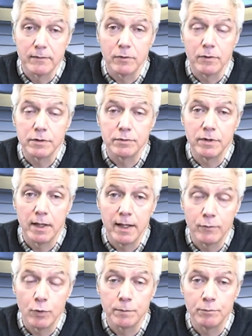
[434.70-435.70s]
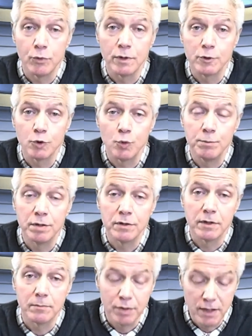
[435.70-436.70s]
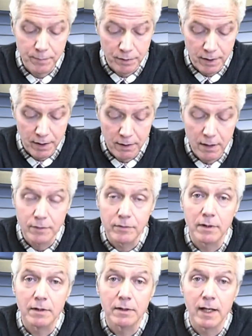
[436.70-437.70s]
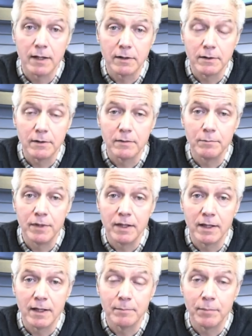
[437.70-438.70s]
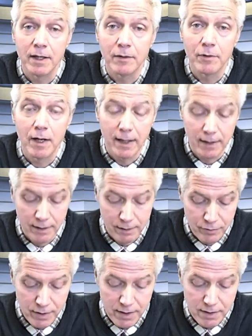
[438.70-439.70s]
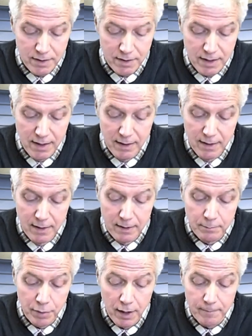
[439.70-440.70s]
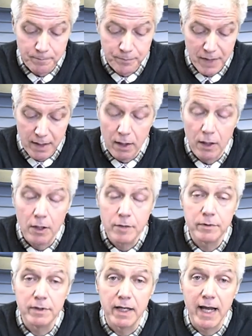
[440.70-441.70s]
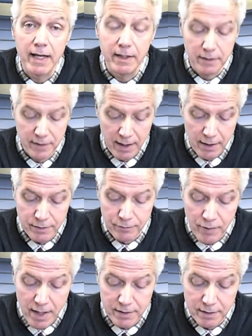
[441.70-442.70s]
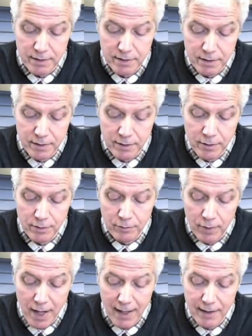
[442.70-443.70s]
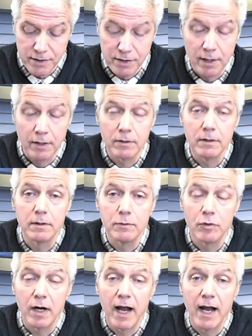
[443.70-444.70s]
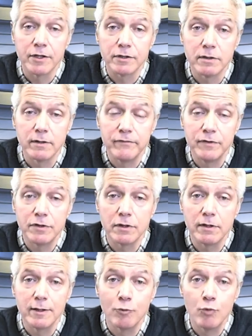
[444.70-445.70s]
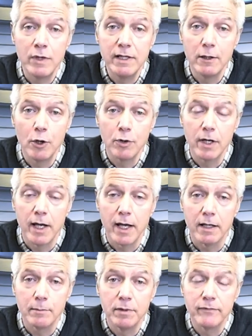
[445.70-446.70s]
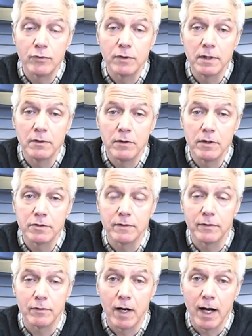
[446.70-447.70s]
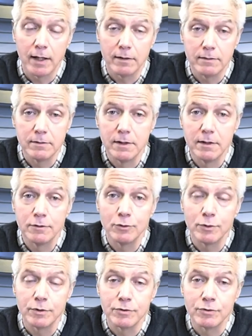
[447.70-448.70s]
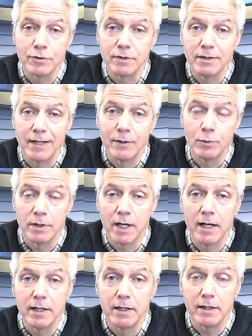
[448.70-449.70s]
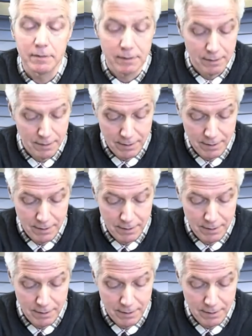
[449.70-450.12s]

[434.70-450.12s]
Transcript: Of course, when you have 1.2 billion people in a country, the likelihood of being hit by a rocket increases. But 180,000 residents near the rocket center were actually physically relocated before the launch of the rocket to ensure that they were not hit.